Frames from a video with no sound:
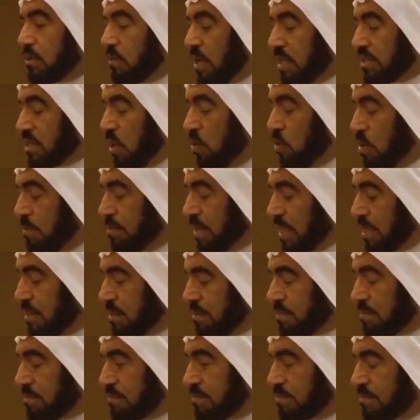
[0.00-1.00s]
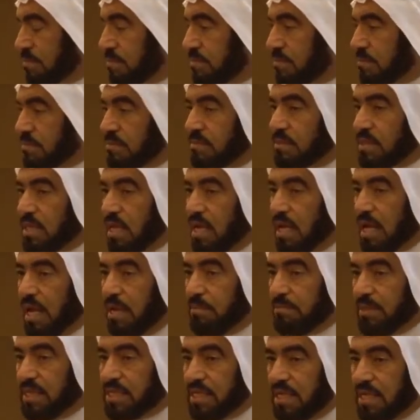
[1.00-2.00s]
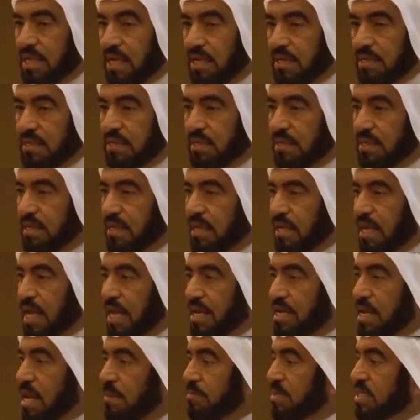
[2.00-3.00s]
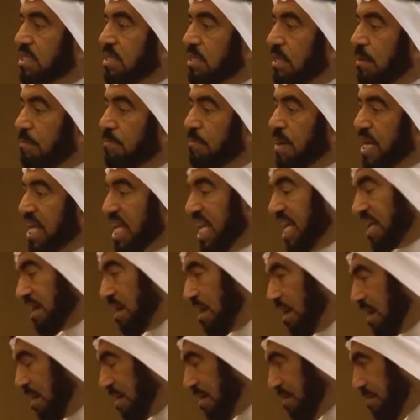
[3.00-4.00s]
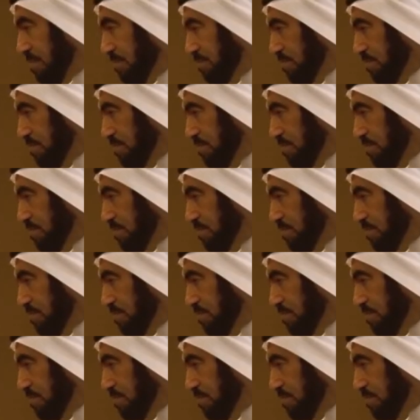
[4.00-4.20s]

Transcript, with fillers: There was a woman in Medina, her name is Barira